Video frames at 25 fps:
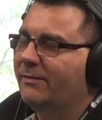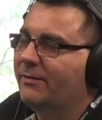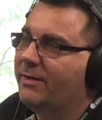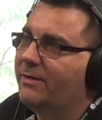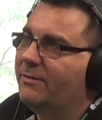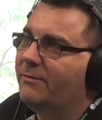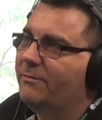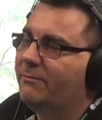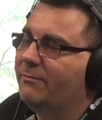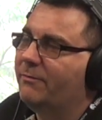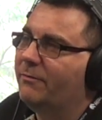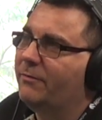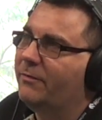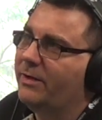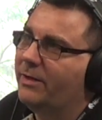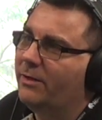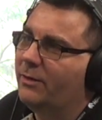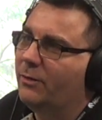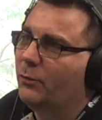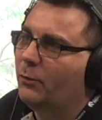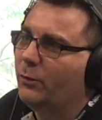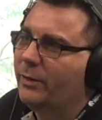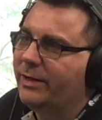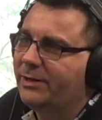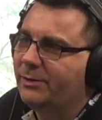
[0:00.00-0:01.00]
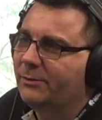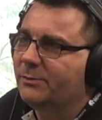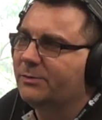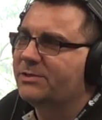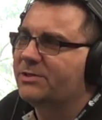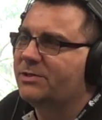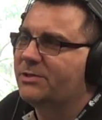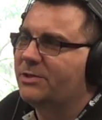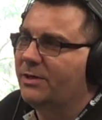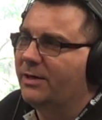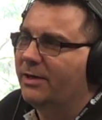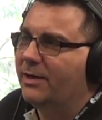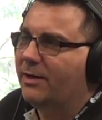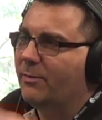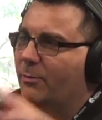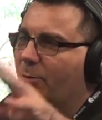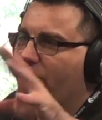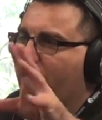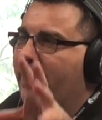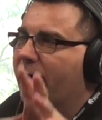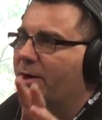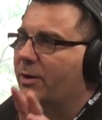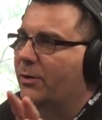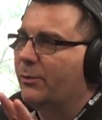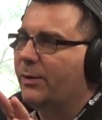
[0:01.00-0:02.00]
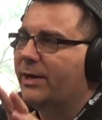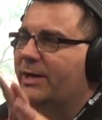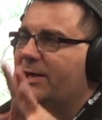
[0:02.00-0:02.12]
can feel the wheels turning the brain already.